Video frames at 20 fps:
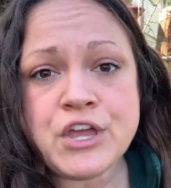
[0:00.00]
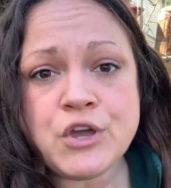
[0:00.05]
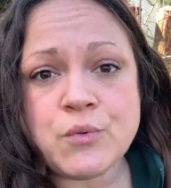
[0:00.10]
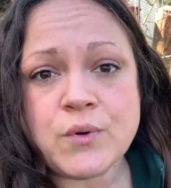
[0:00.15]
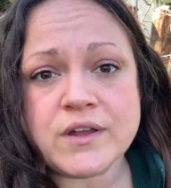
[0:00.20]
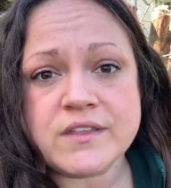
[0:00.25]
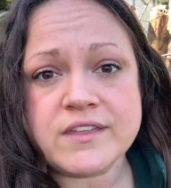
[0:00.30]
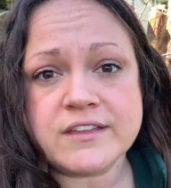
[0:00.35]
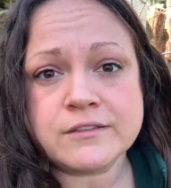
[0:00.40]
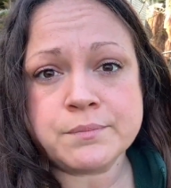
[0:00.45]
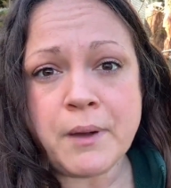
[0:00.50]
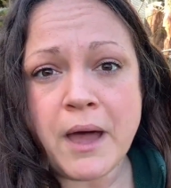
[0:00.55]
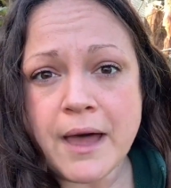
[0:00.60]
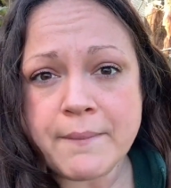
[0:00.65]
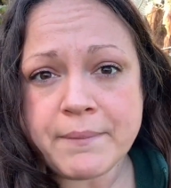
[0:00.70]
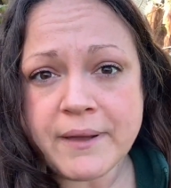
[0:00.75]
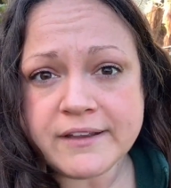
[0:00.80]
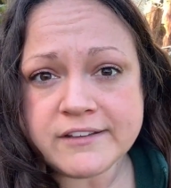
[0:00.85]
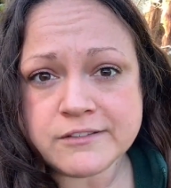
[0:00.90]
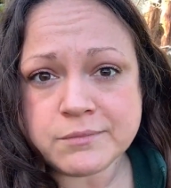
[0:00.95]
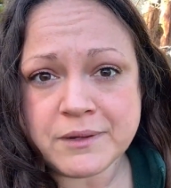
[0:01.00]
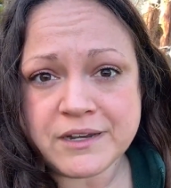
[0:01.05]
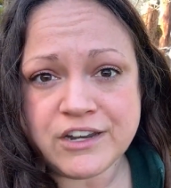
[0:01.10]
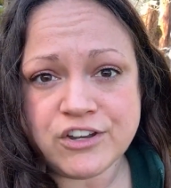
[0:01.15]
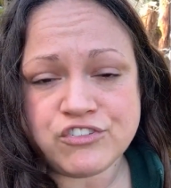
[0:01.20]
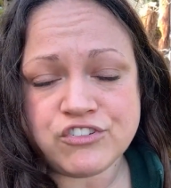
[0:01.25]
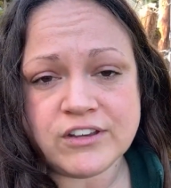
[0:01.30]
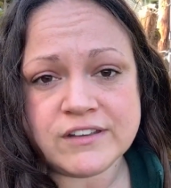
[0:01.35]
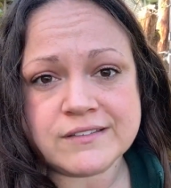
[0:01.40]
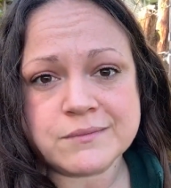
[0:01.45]
where this Popeye
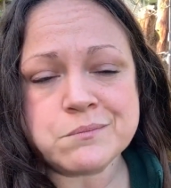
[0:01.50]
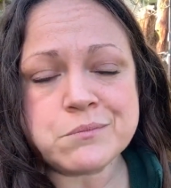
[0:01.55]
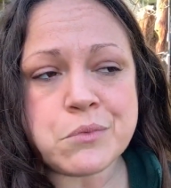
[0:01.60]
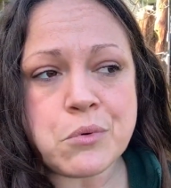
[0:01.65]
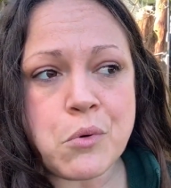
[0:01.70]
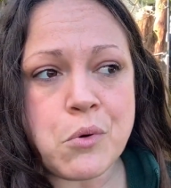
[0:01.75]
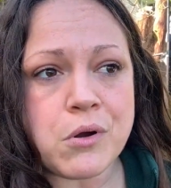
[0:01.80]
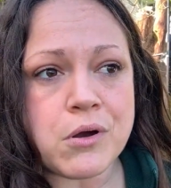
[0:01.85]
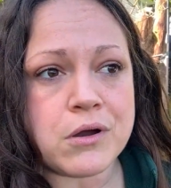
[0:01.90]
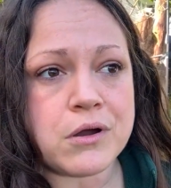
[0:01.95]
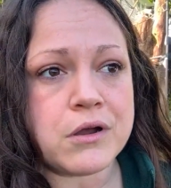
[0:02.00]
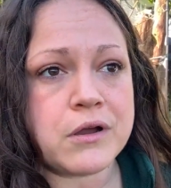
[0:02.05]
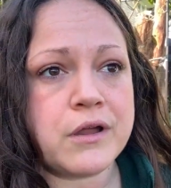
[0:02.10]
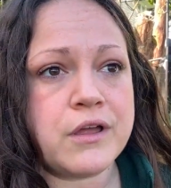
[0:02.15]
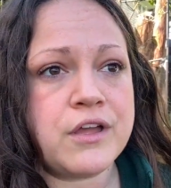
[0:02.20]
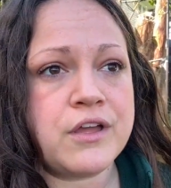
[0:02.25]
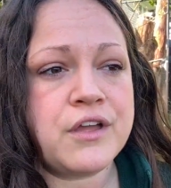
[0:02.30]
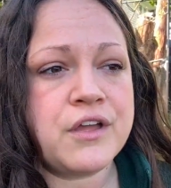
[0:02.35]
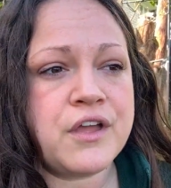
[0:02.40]
spinach is more